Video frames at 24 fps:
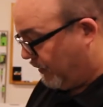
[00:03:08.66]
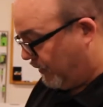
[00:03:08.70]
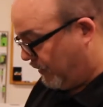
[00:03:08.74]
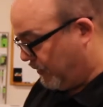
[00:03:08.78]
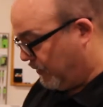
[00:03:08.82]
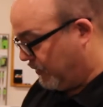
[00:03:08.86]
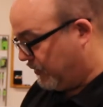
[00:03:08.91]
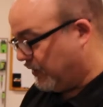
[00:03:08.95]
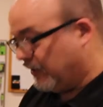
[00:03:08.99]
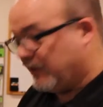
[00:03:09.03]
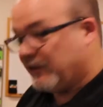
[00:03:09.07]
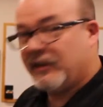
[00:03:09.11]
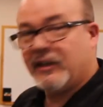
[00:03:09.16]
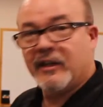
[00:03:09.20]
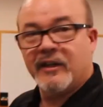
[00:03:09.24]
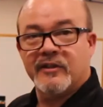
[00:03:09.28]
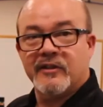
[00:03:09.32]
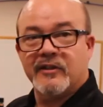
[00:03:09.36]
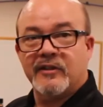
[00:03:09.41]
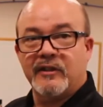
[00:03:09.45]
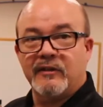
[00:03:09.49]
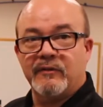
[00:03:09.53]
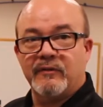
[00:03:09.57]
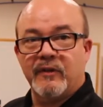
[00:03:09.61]
using the
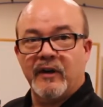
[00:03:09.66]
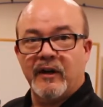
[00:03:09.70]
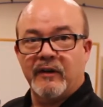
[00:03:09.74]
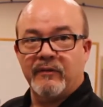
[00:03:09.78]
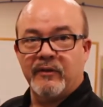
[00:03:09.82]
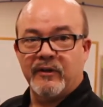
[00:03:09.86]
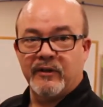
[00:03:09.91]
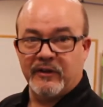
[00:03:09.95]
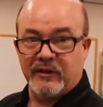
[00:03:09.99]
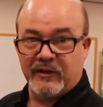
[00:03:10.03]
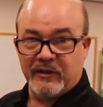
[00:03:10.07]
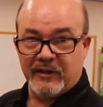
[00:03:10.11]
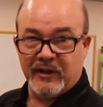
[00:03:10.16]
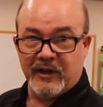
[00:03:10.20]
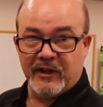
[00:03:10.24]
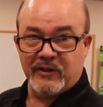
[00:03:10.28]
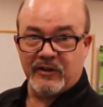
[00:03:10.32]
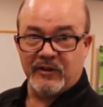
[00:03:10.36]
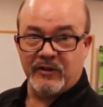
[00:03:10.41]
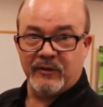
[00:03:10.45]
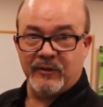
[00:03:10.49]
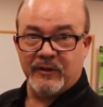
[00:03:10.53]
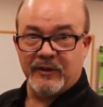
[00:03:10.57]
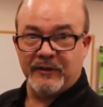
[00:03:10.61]
NC500
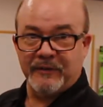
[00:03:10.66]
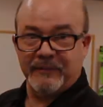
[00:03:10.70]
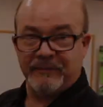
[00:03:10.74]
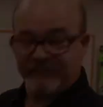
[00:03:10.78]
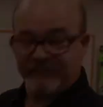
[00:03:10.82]
test unit.